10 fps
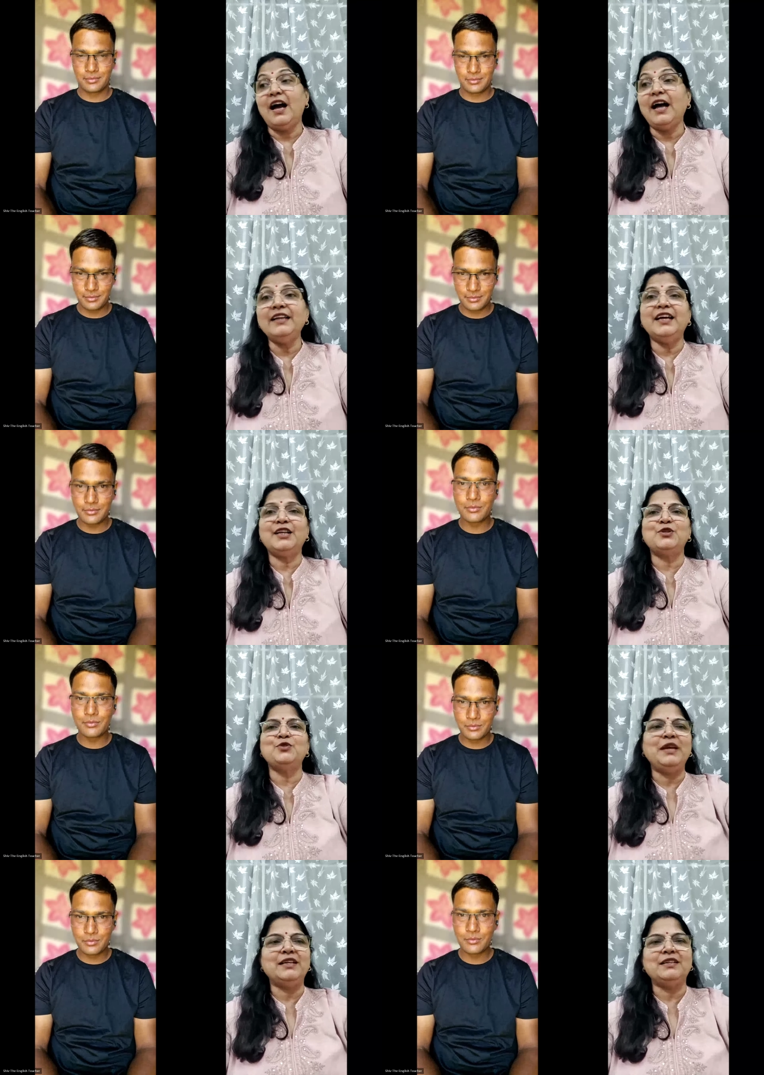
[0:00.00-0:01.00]
Speaker 1: I had
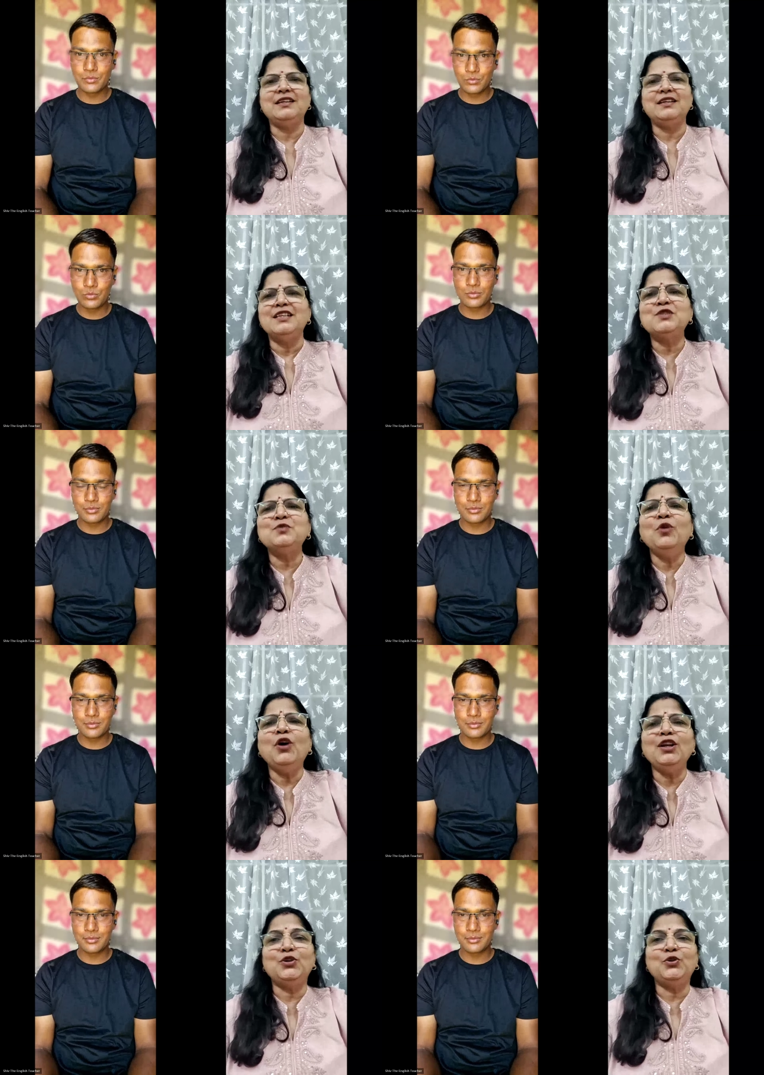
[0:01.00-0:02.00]
to make
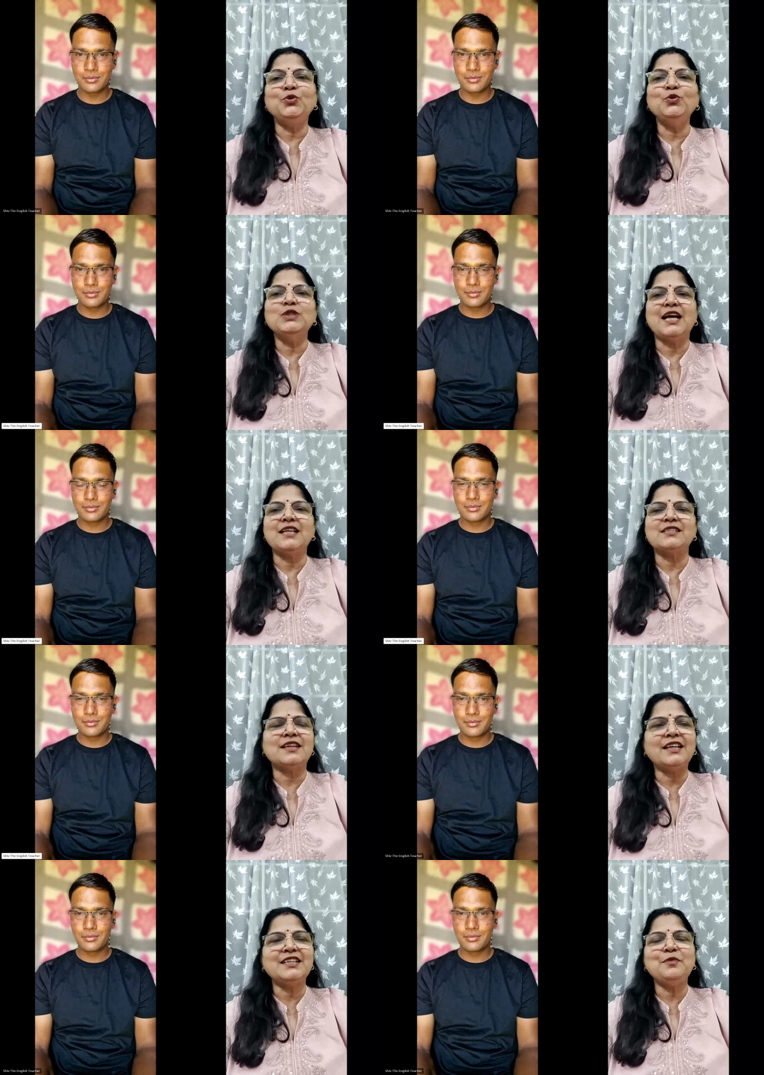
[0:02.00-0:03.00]
small rules. I
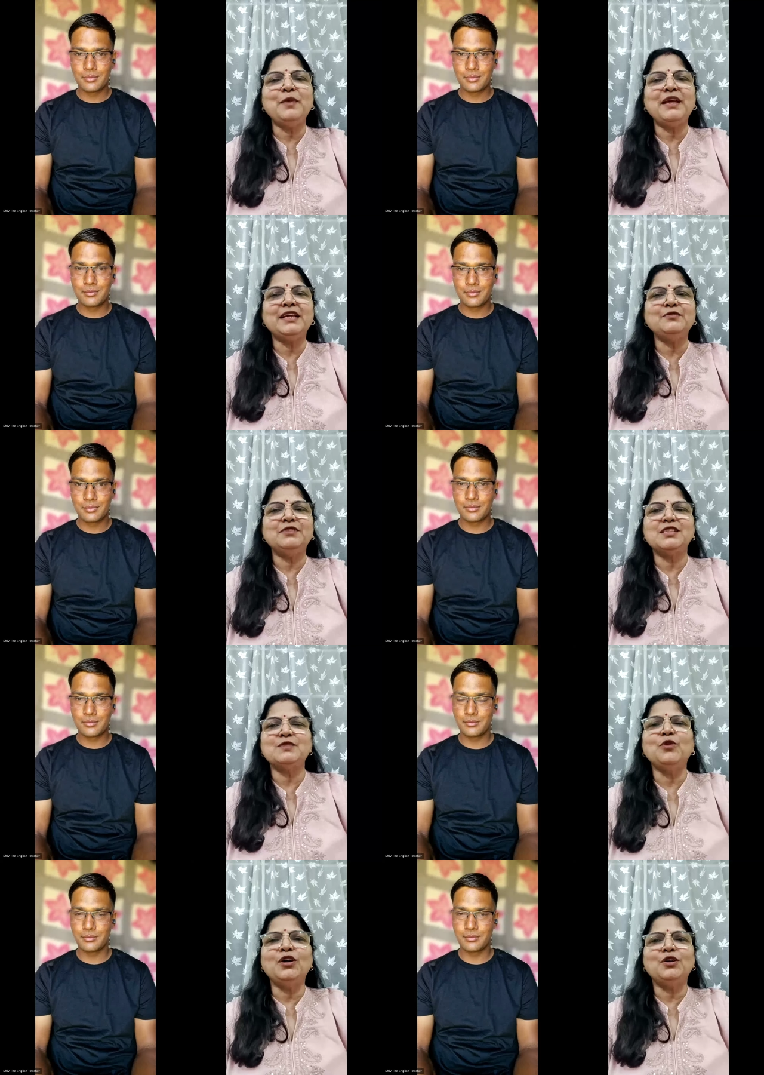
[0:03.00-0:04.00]
started making with
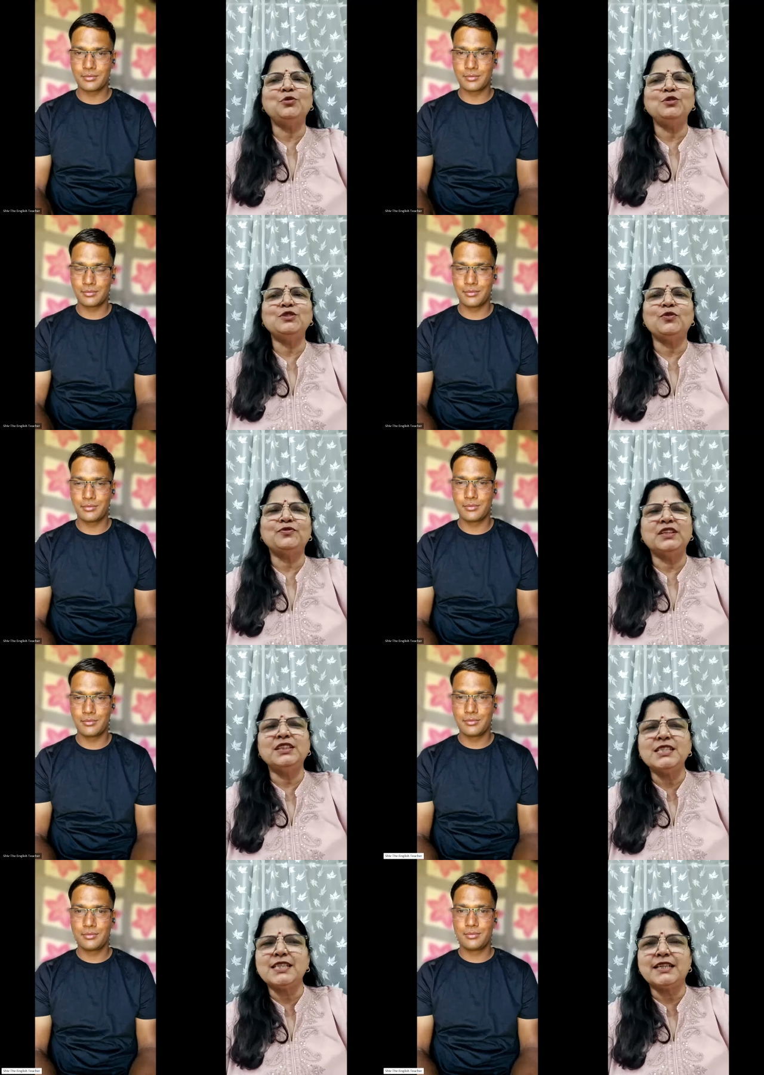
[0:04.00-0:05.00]
small rules of
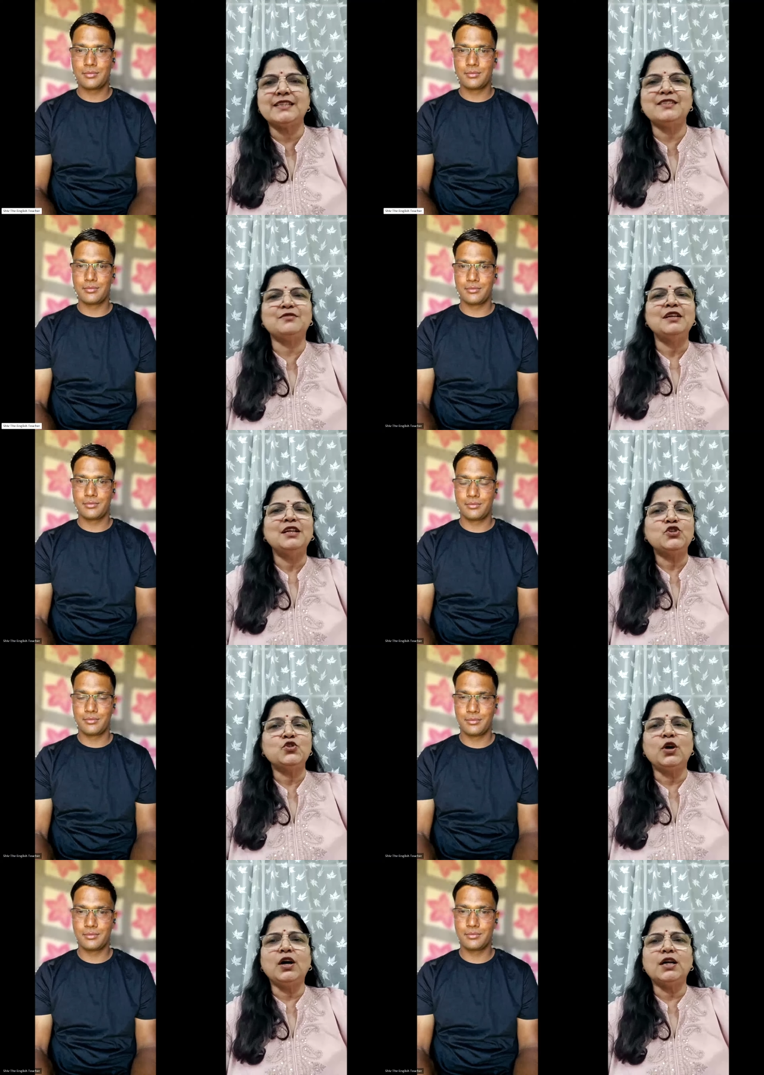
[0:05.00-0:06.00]
30 seconds
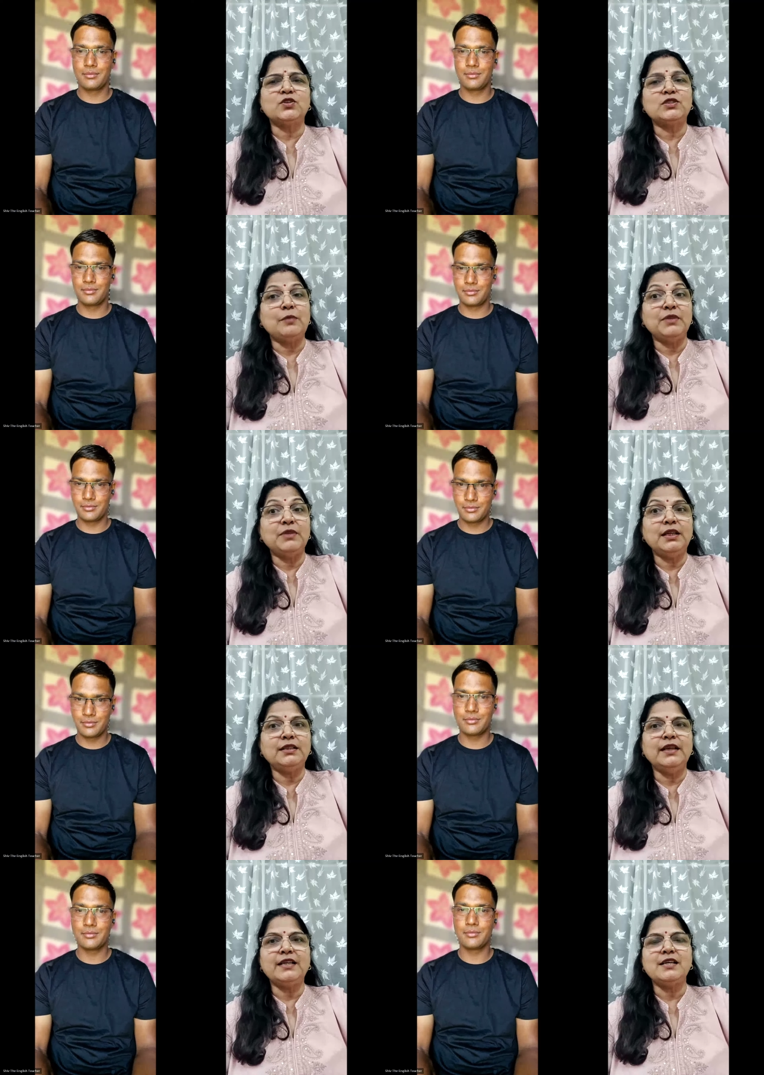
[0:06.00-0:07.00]
shorts, or something
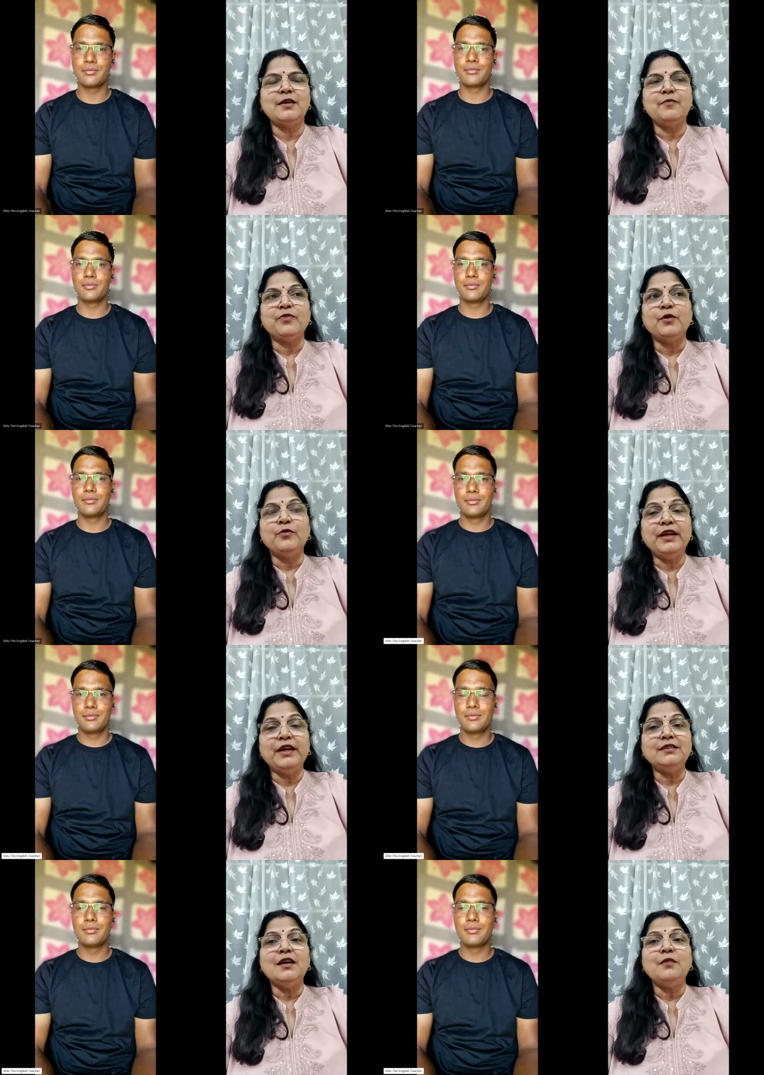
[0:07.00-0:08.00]
like that.
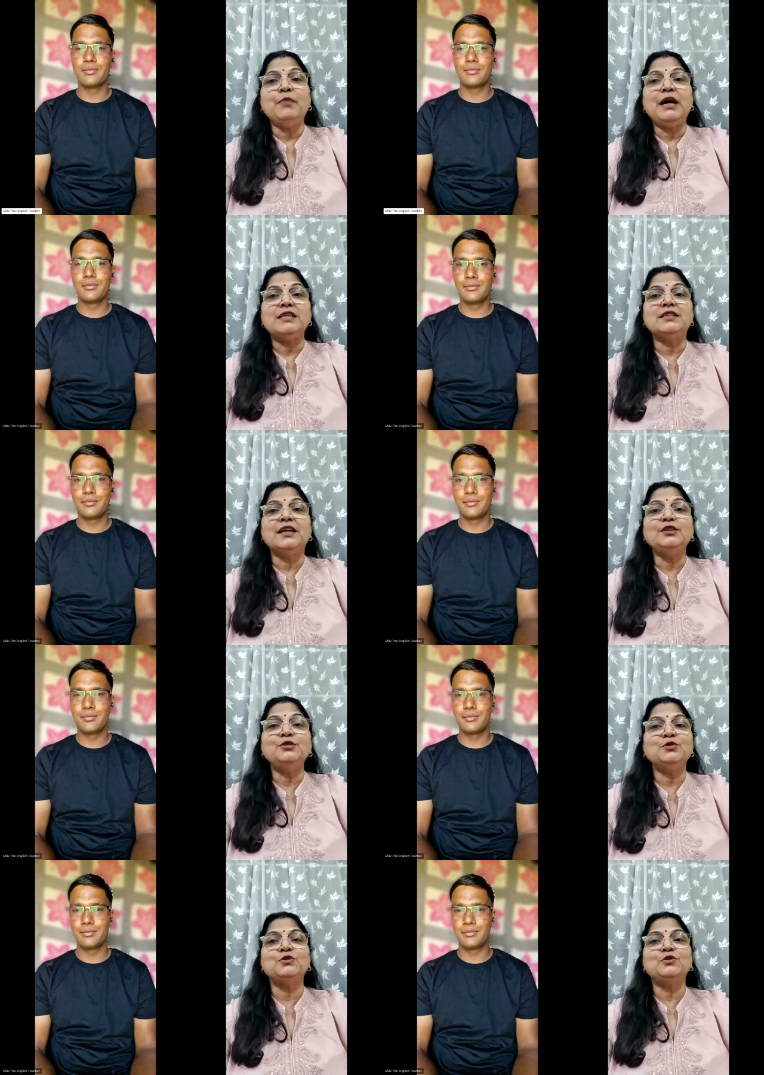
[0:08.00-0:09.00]
When my son
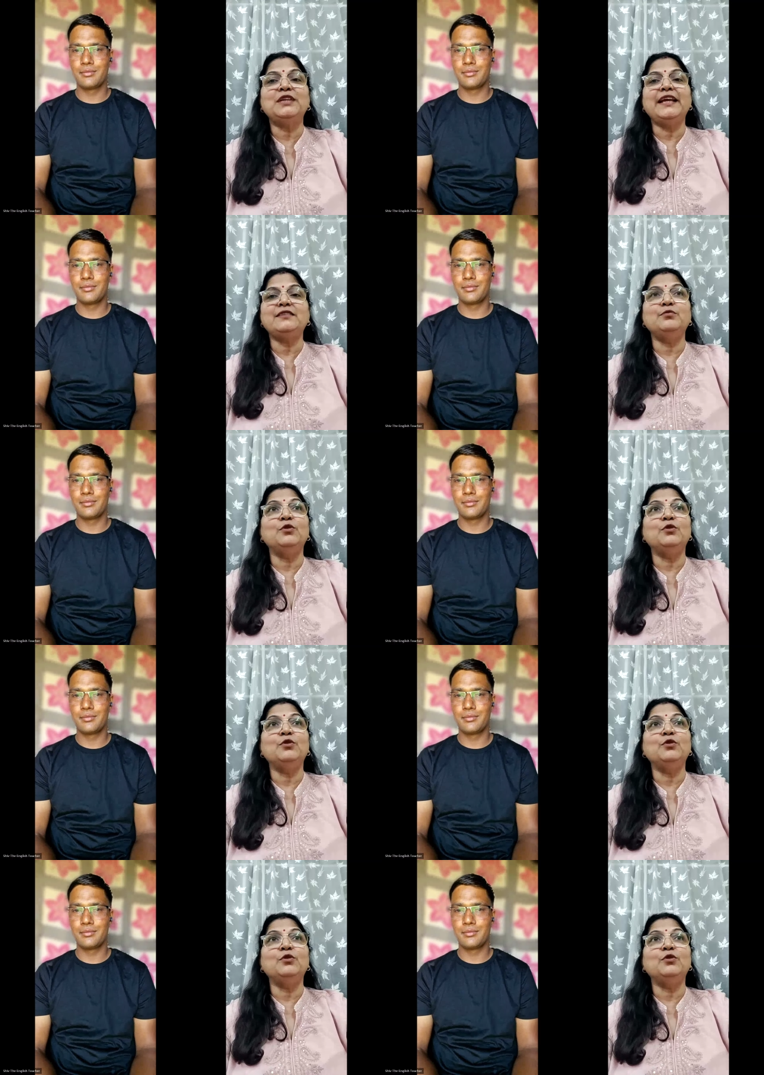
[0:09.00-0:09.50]
used to take